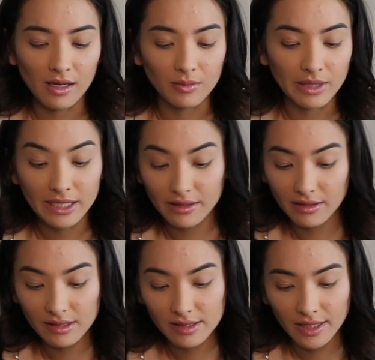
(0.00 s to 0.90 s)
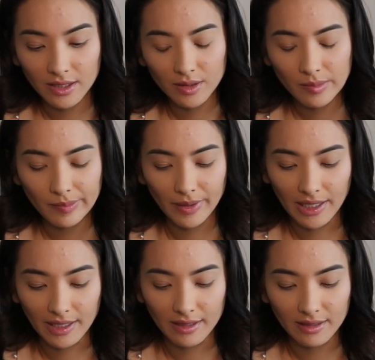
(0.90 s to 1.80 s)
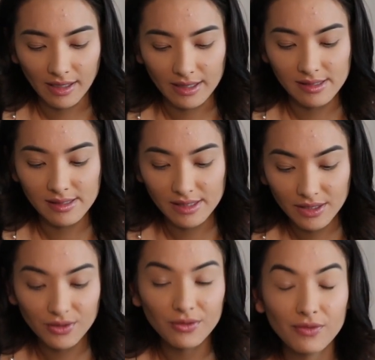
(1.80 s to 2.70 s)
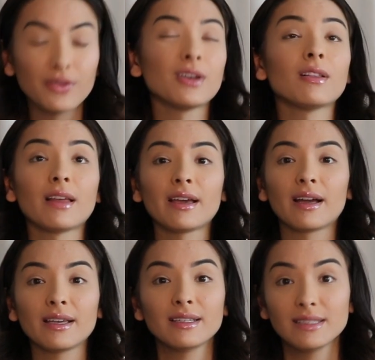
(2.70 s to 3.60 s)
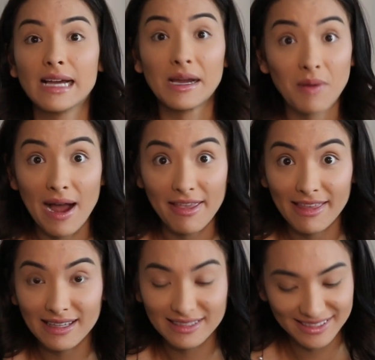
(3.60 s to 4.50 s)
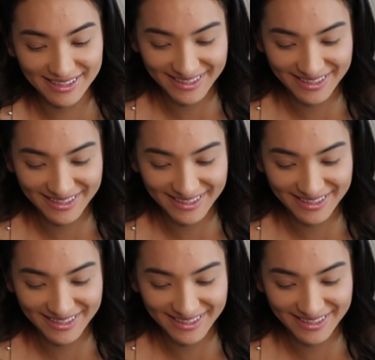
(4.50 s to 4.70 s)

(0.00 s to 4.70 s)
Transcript: Right now they're on sale, but I still feel like I could DIY this.